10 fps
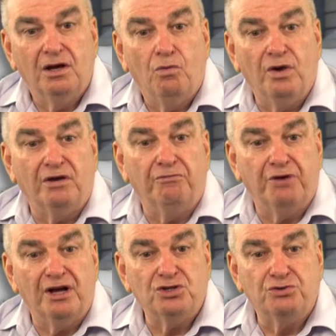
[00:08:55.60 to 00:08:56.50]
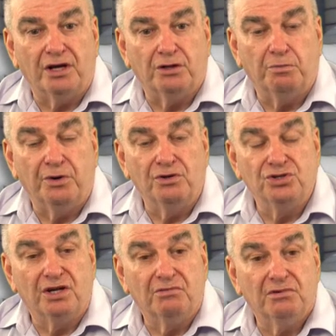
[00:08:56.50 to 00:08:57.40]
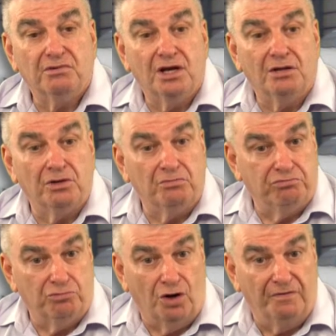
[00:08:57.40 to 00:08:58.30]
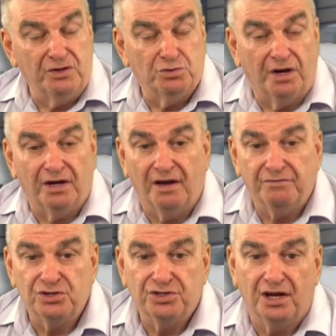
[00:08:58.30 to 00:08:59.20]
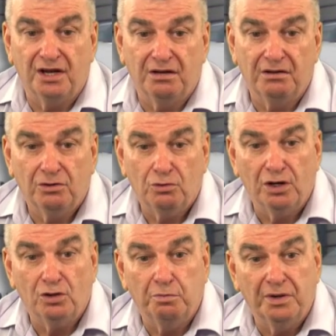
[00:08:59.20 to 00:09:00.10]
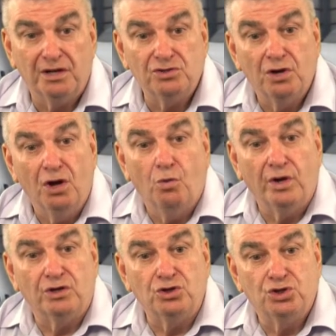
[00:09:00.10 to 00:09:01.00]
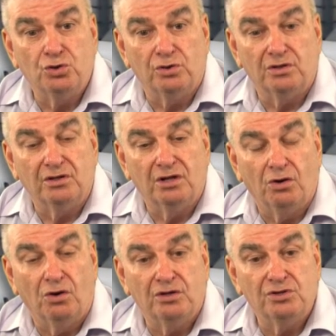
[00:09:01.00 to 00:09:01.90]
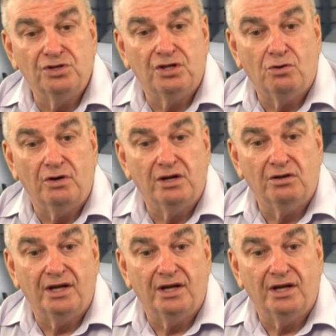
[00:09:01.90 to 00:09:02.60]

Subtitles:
We can fast track the project, and the obvious one after studying critical paths, we can shorten the longest of the critical